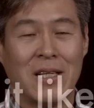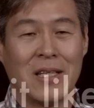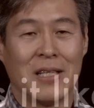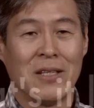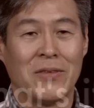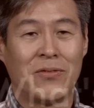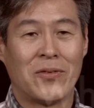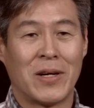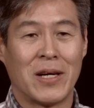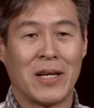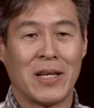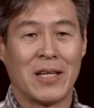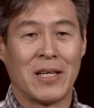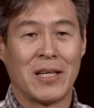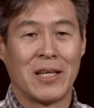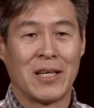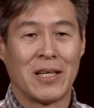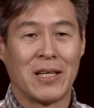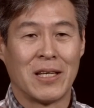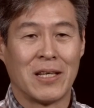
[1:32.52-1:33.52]
If I
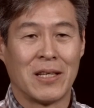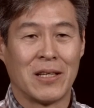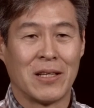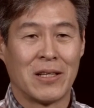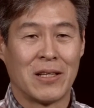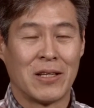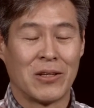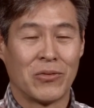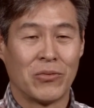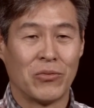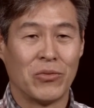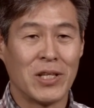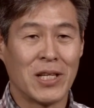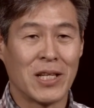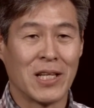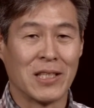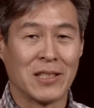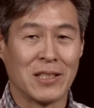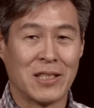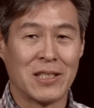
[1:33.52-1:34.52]

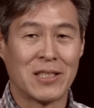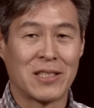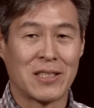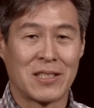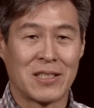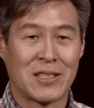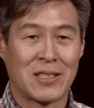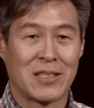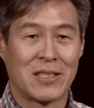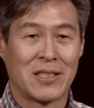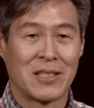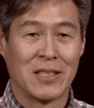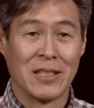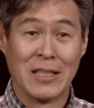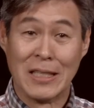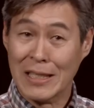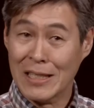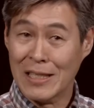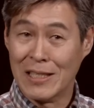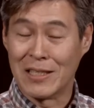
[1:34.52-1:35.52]
realized this
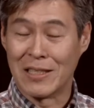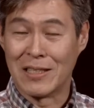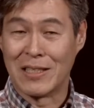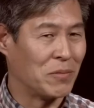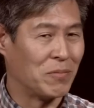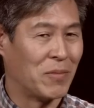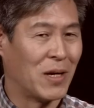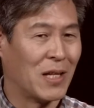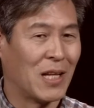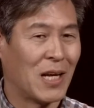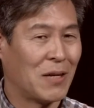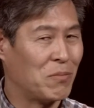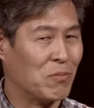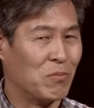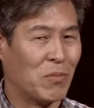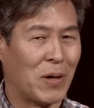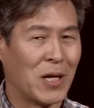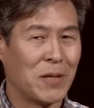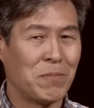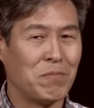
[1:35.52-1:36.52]
earlier, my life
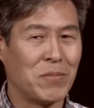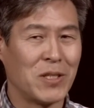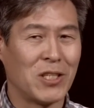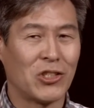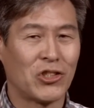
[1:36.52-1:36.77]
might be